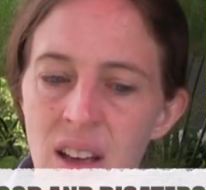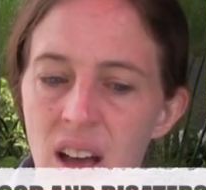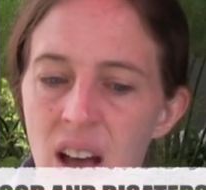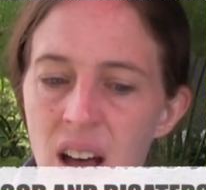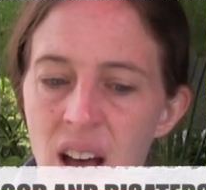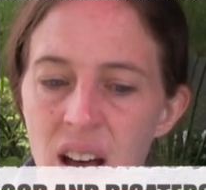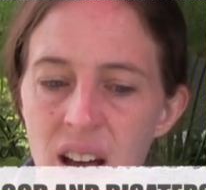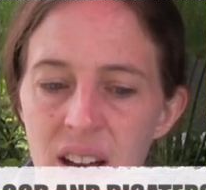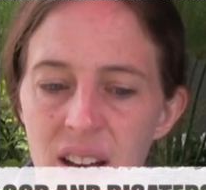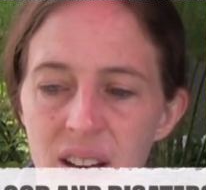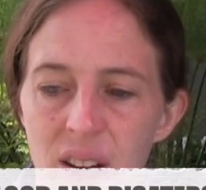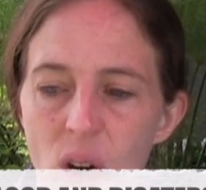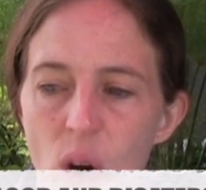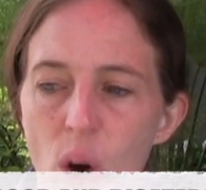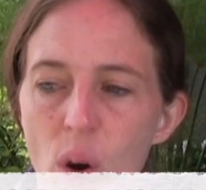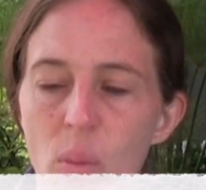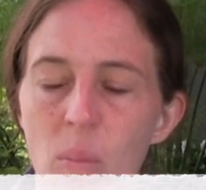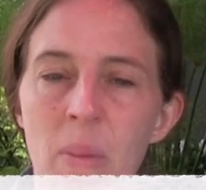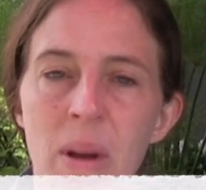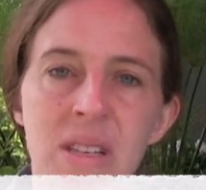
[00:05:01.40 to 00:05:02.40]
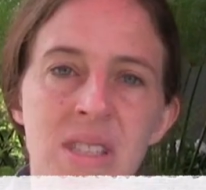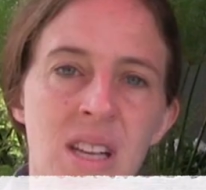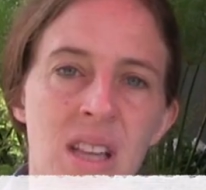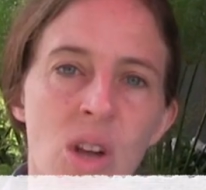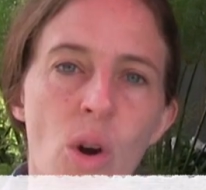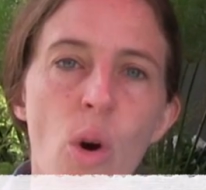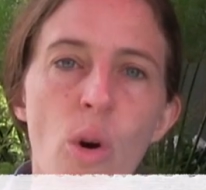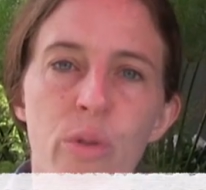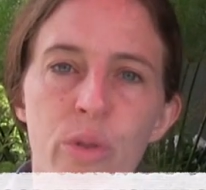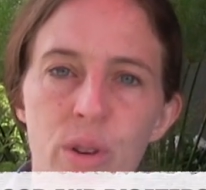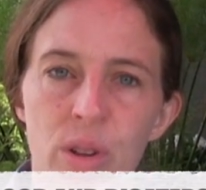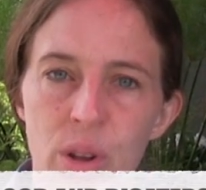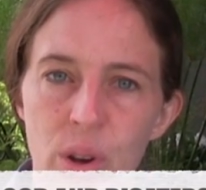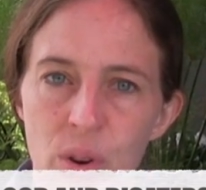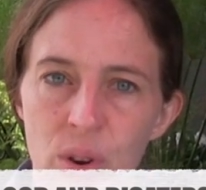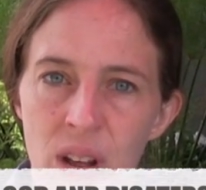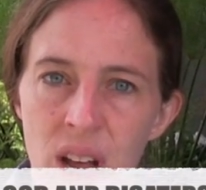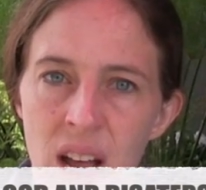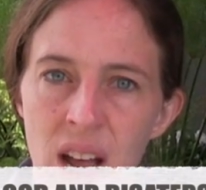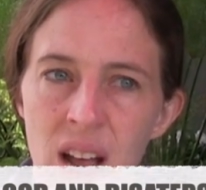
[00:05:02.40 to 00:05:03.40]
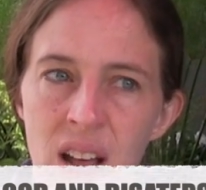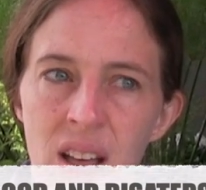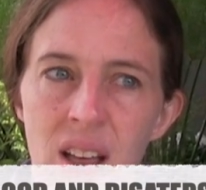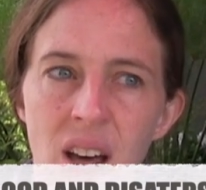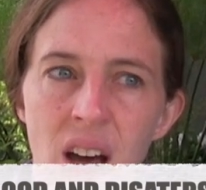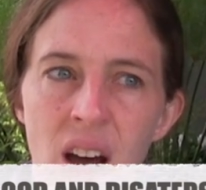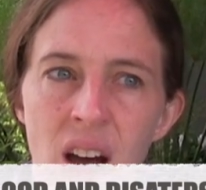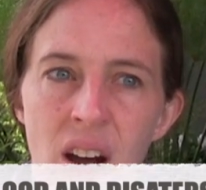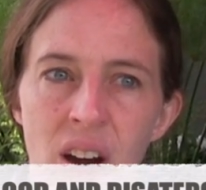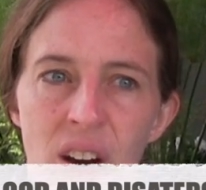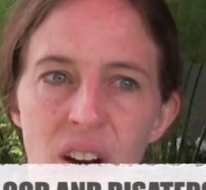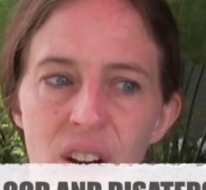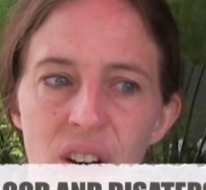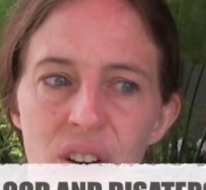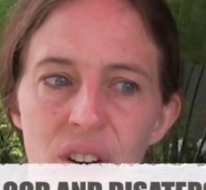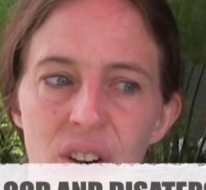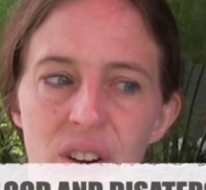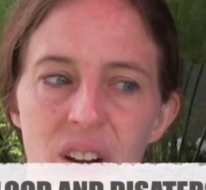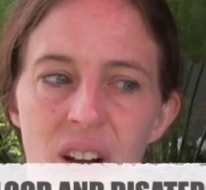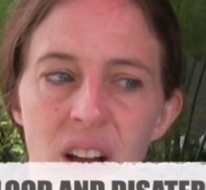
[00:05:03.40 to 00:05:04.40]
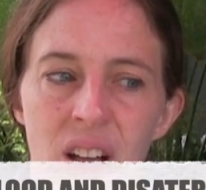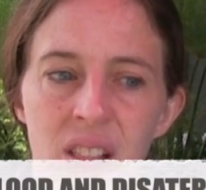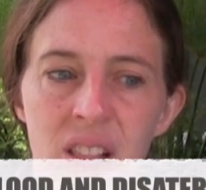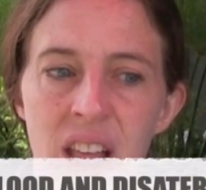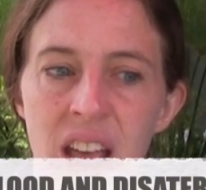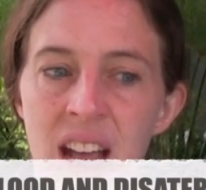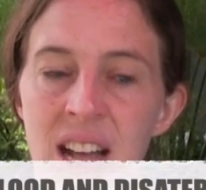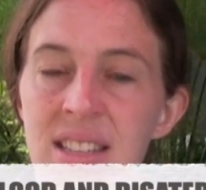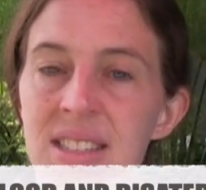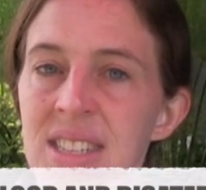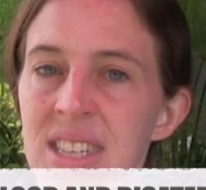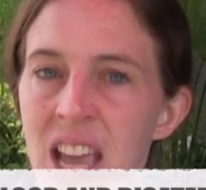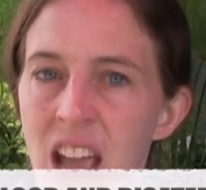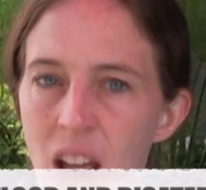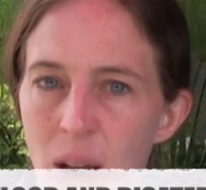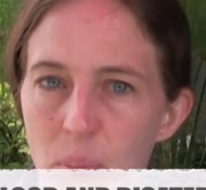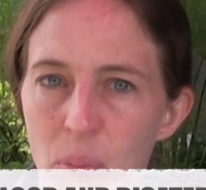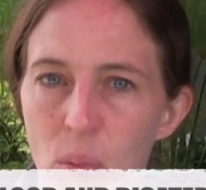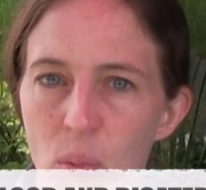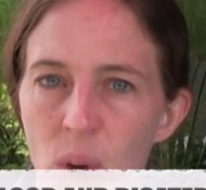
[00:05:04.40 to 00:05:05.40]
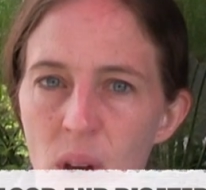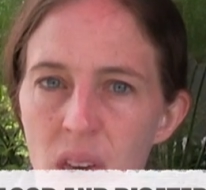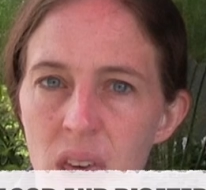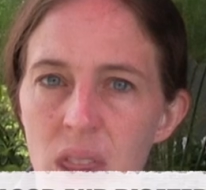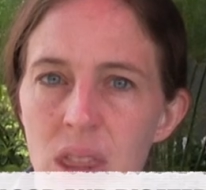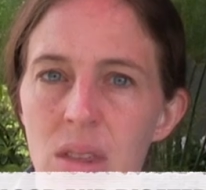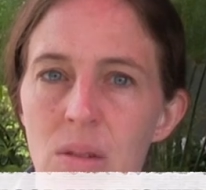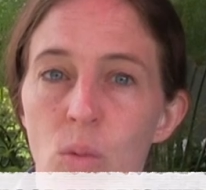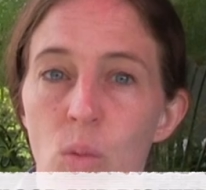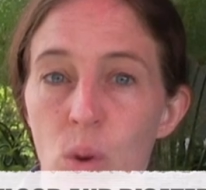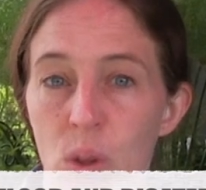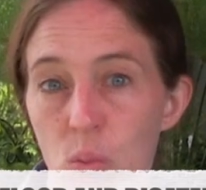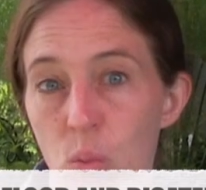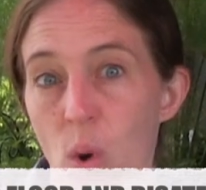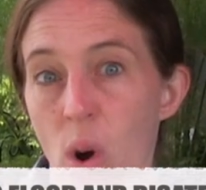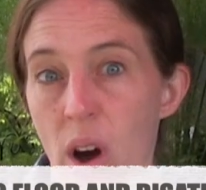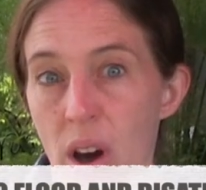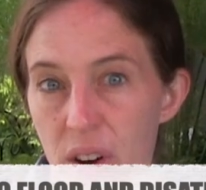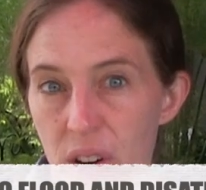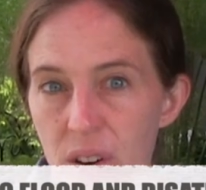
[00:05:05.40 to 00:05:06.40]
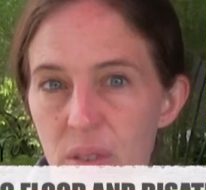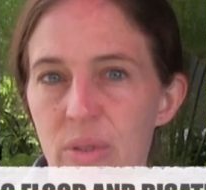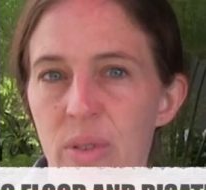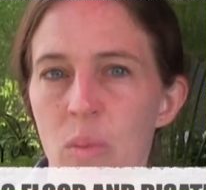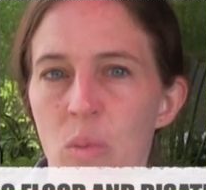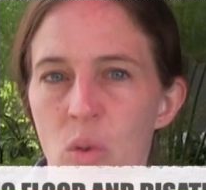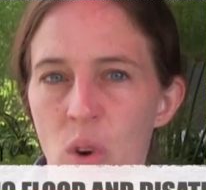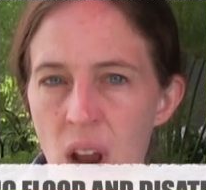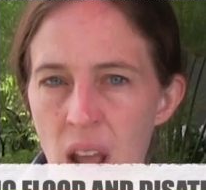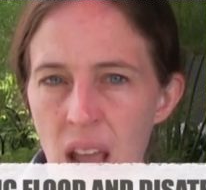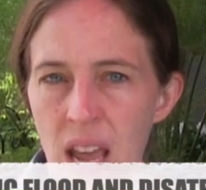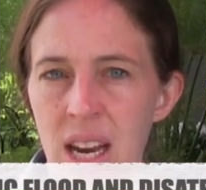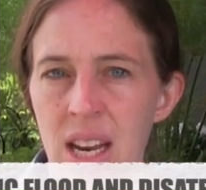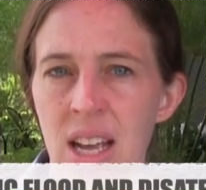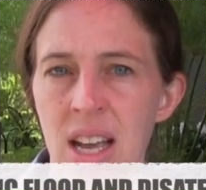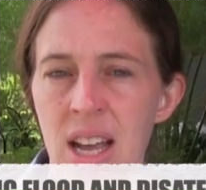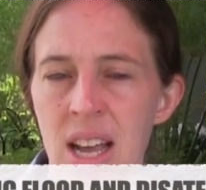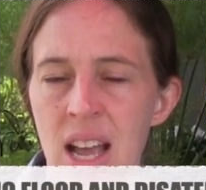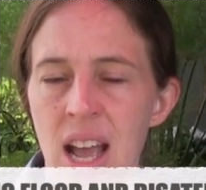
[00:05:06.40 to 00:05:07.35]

uh, basically overloading our uh, landscape with with water from rain,